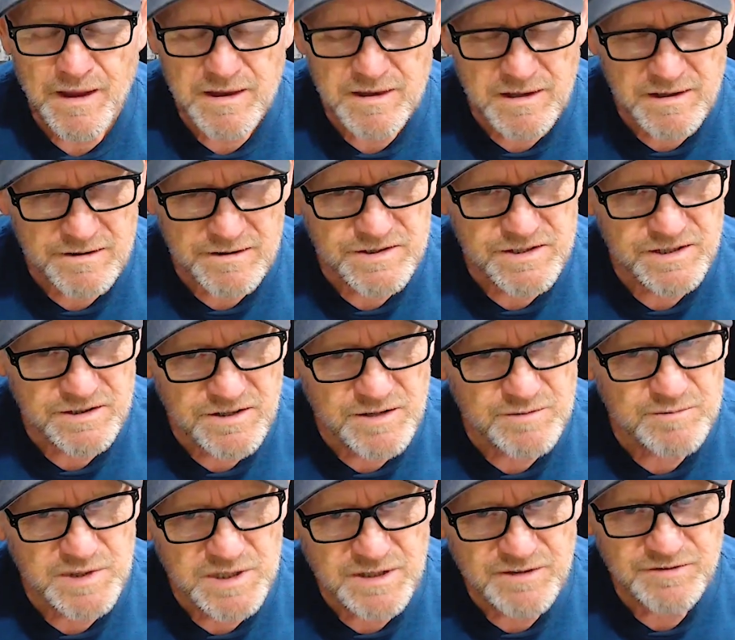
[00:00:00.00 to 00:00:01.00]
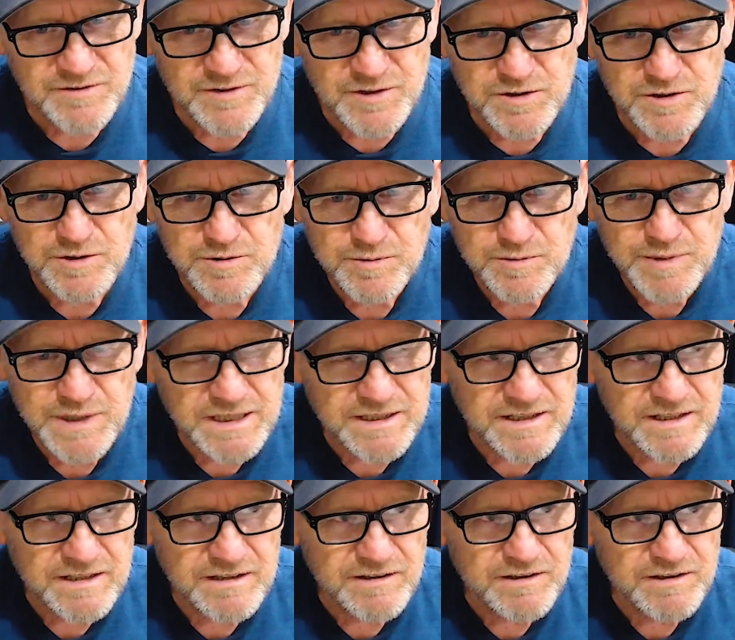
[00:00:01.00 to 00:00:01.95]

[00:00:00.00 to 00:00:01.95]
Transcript: There still can be a few, but